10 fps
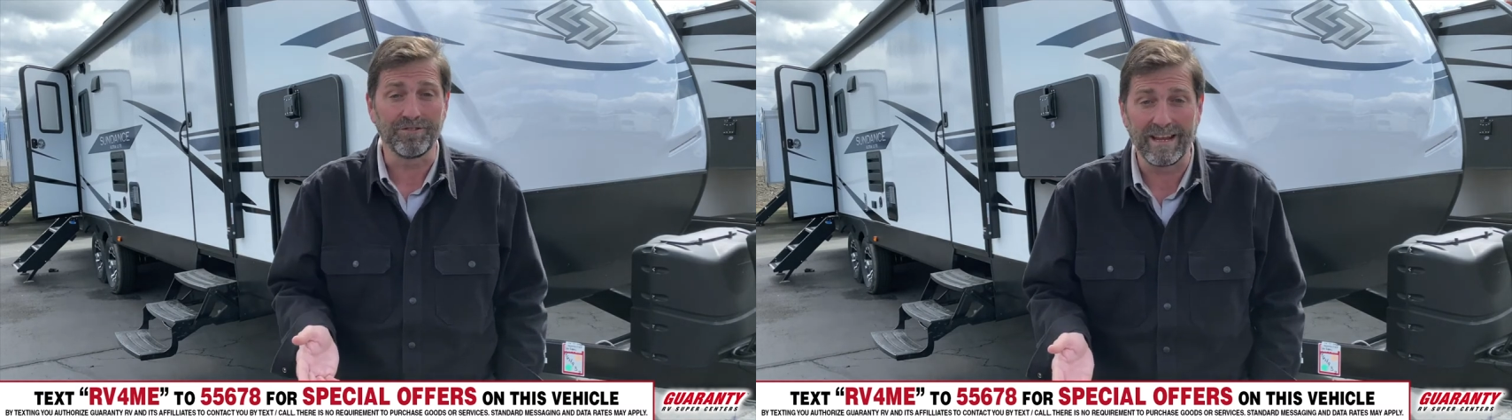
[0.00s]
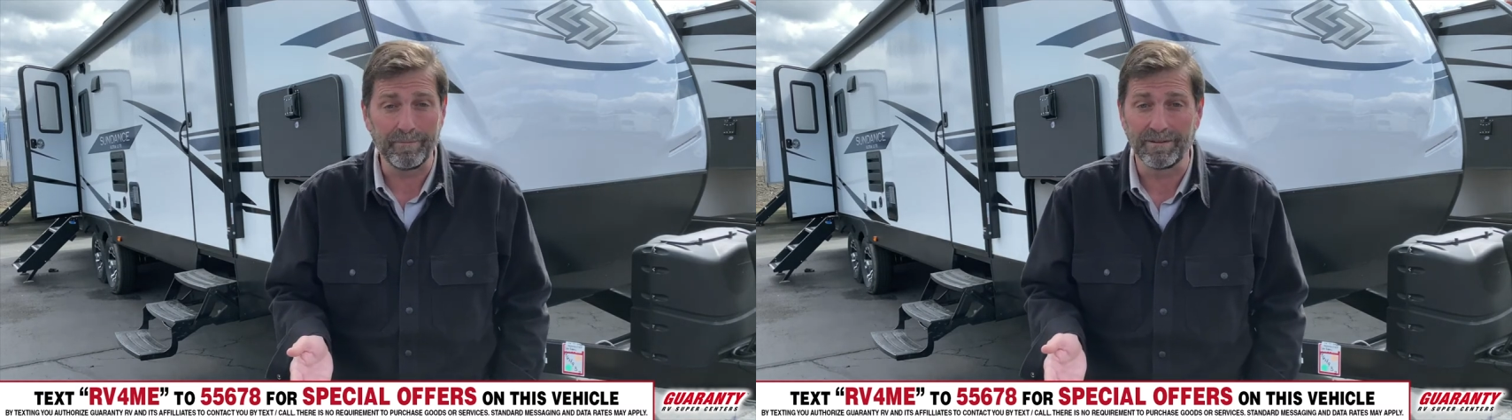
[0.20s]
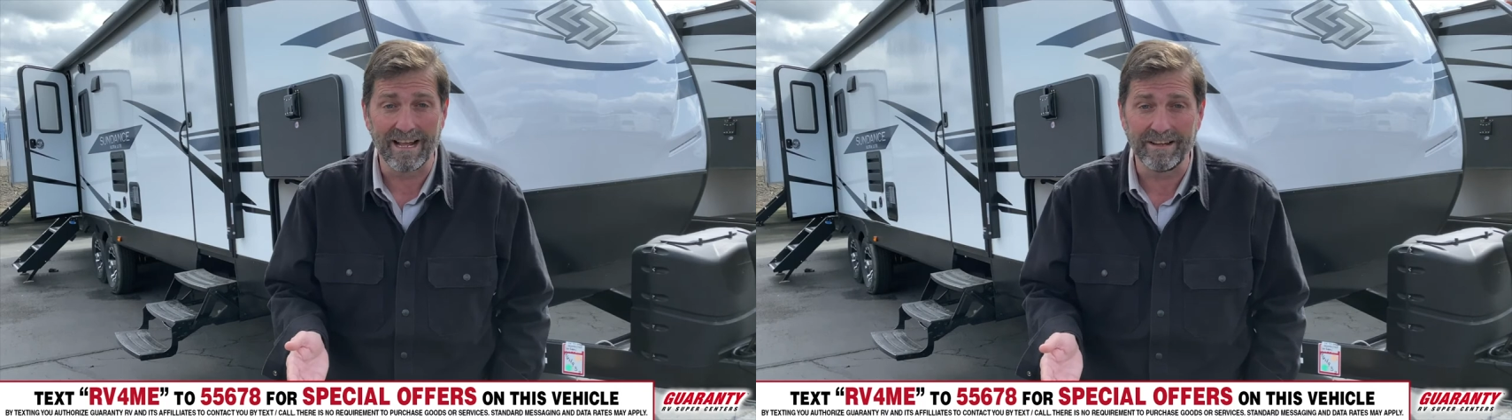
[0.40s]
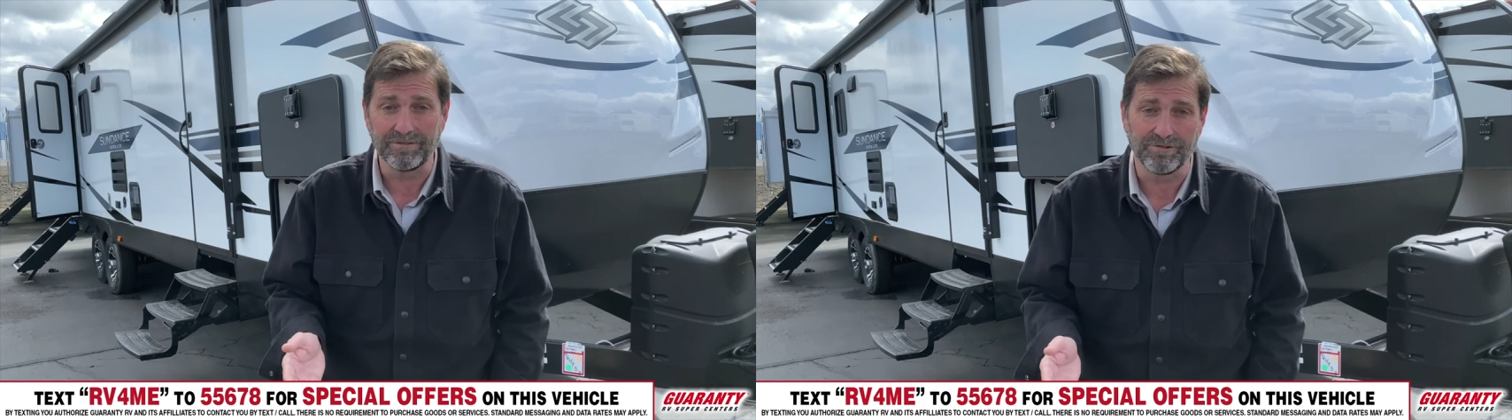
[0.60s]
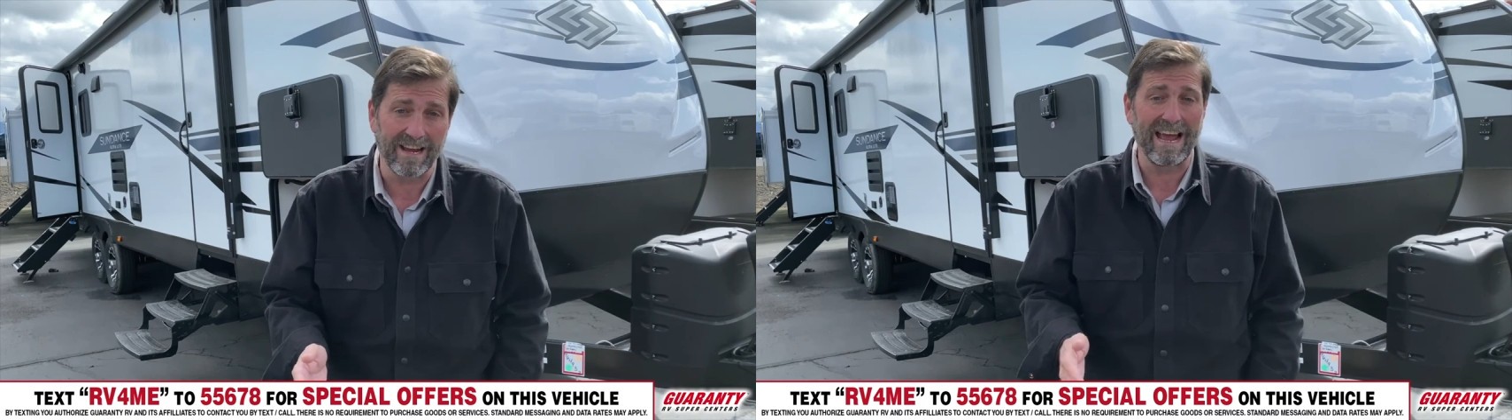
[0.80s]

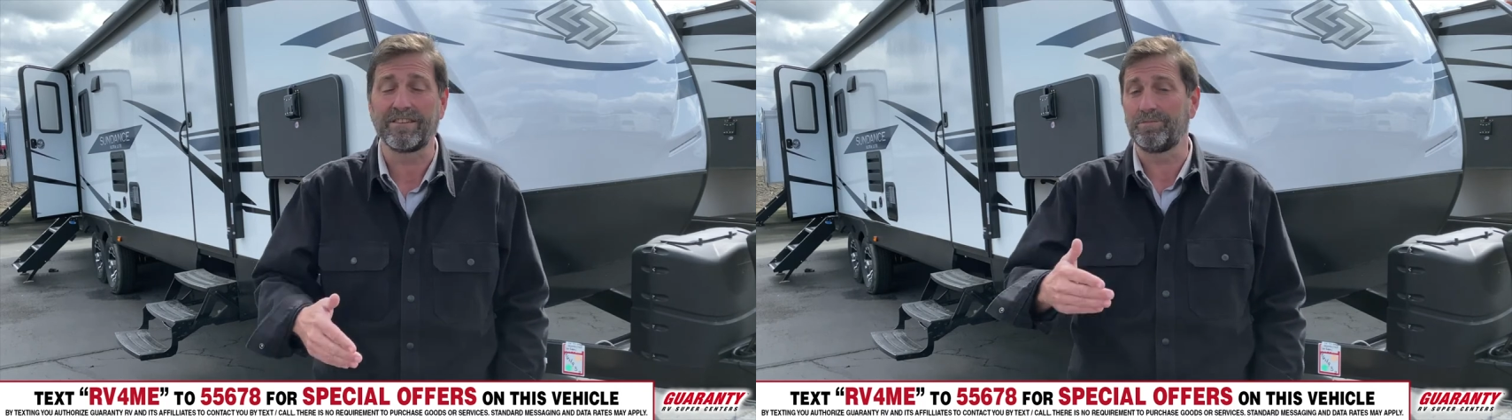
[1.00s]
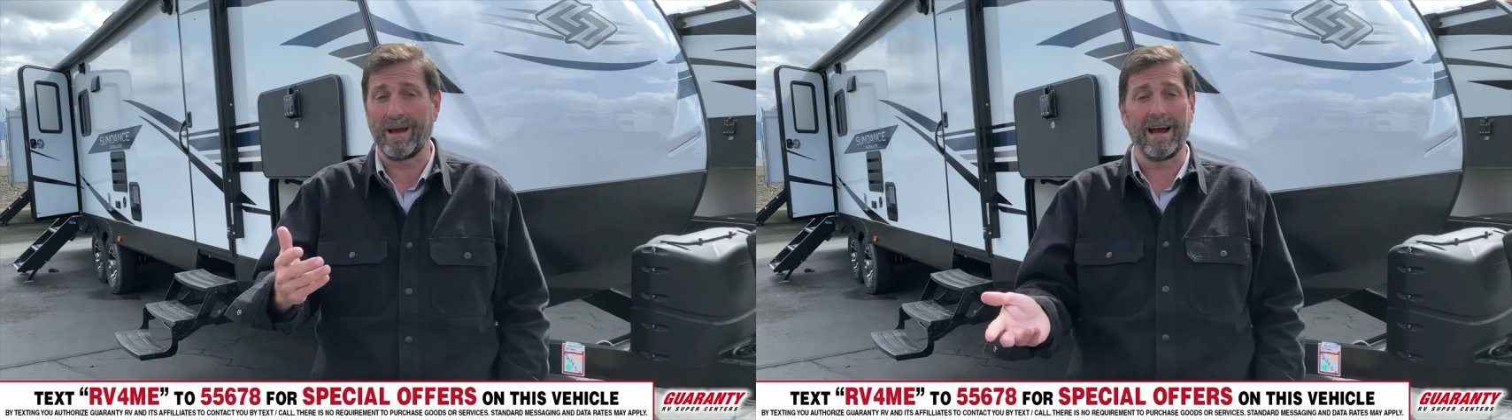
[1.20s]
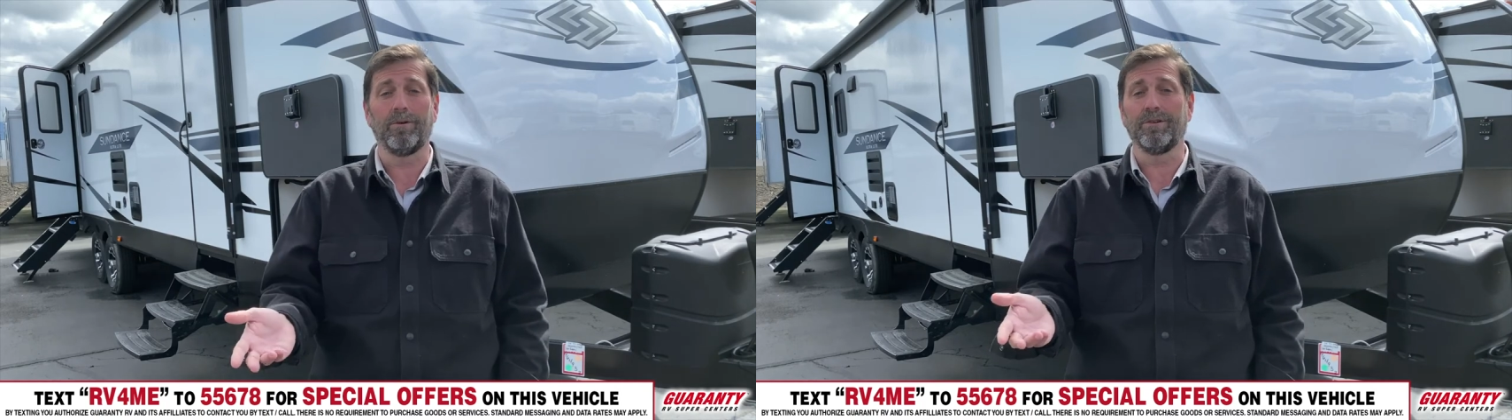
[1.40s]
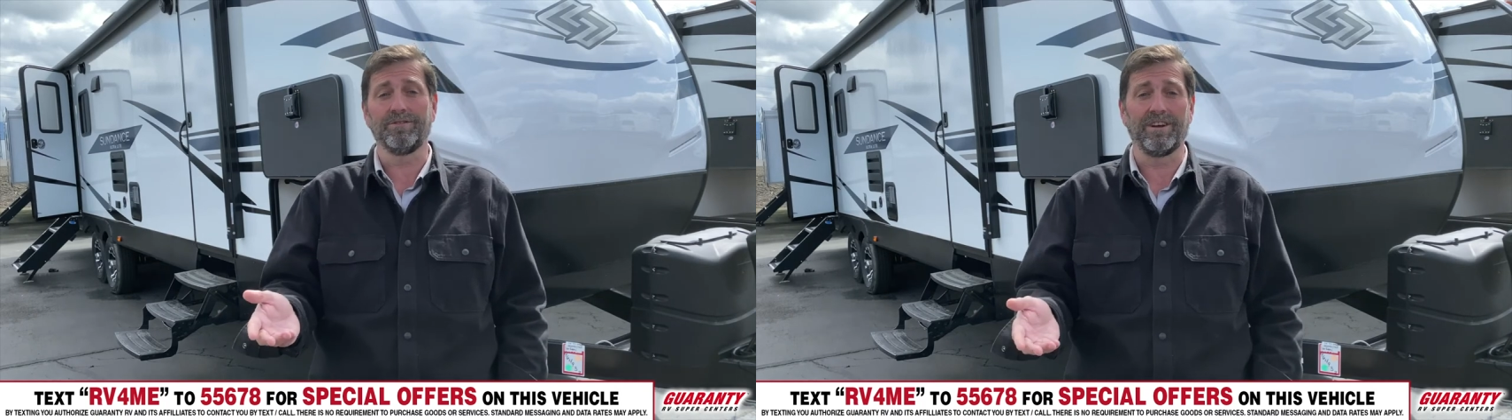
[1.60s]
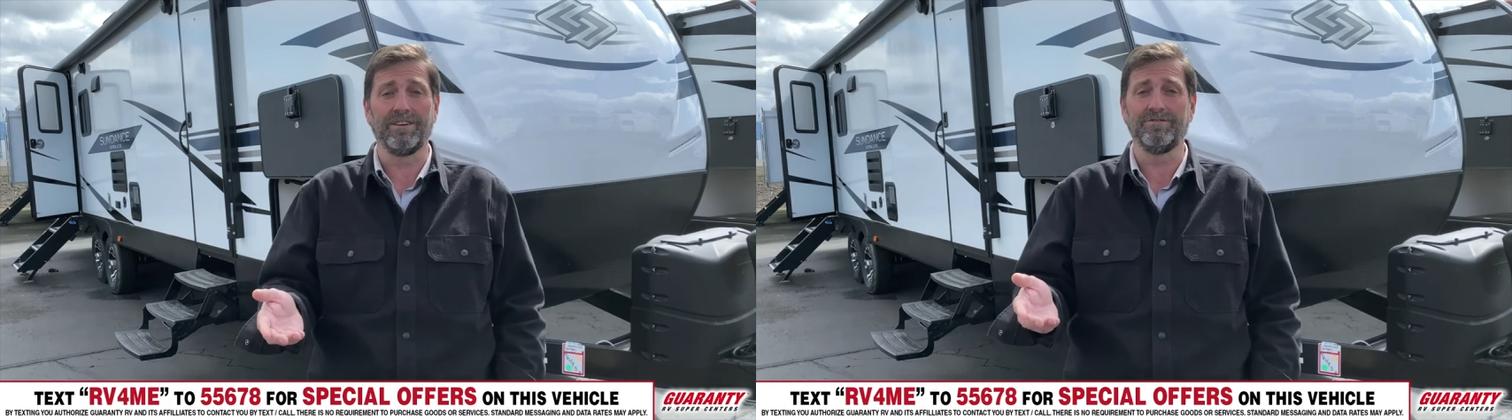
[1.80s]
stabilizer jacks,
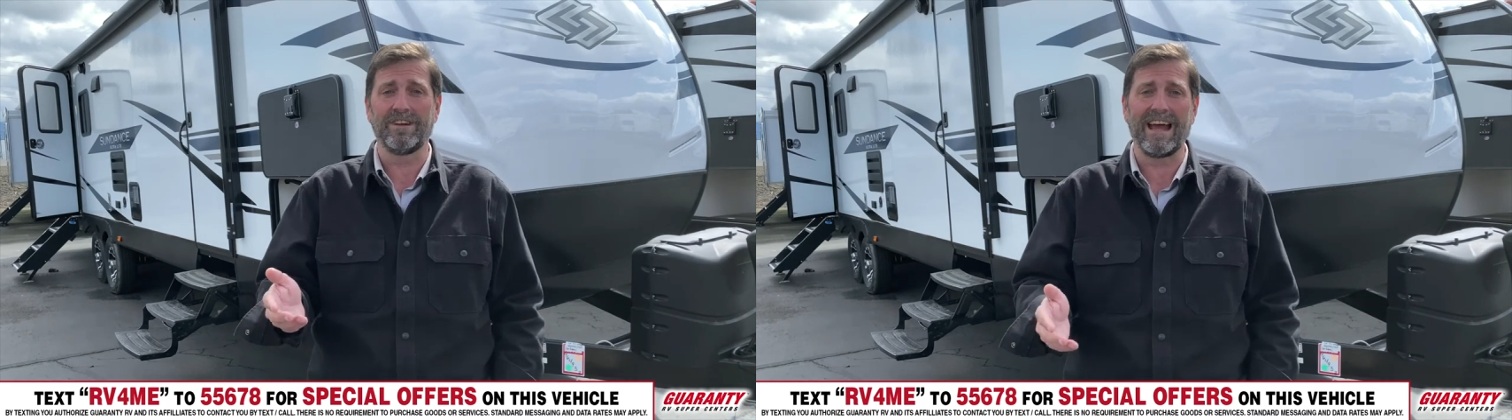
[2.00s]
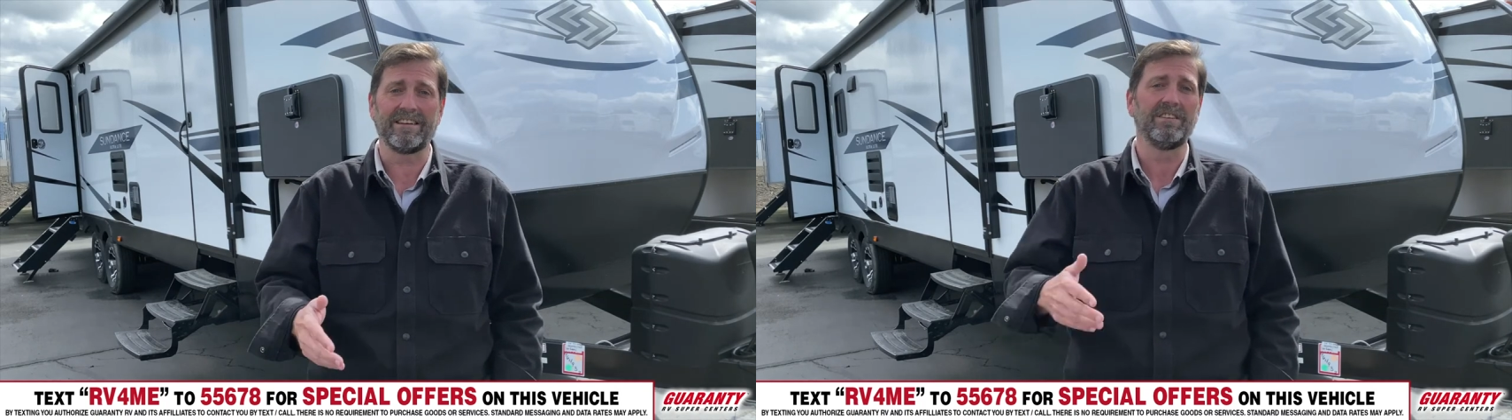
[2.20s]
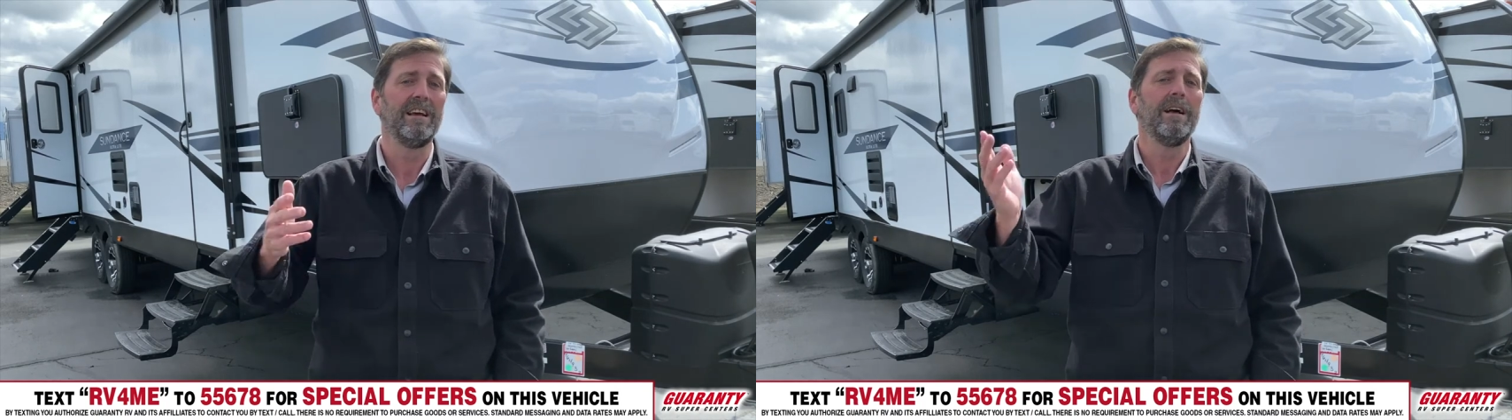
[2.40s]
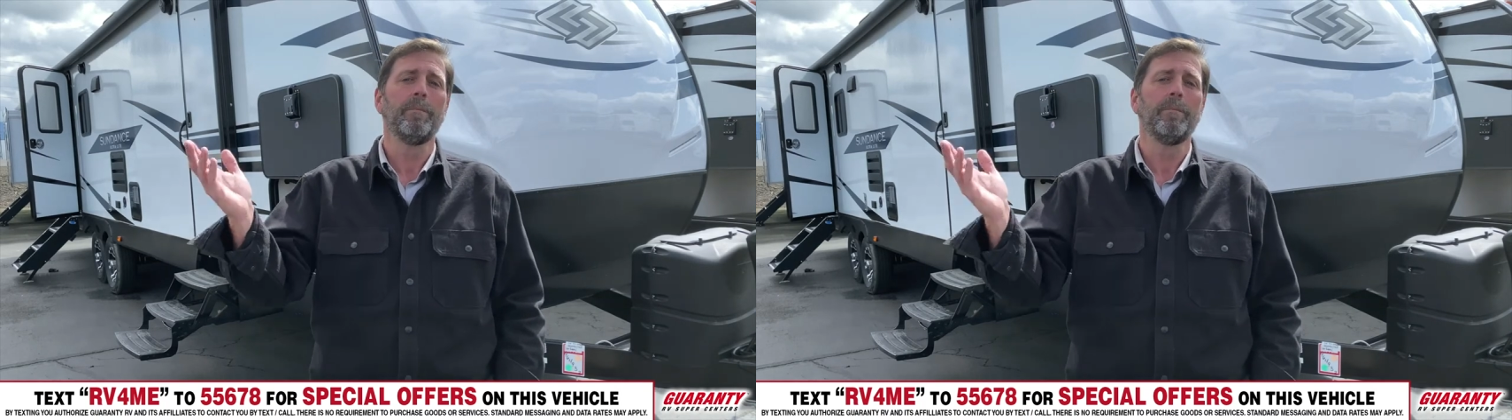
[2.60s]
power tongue jacks,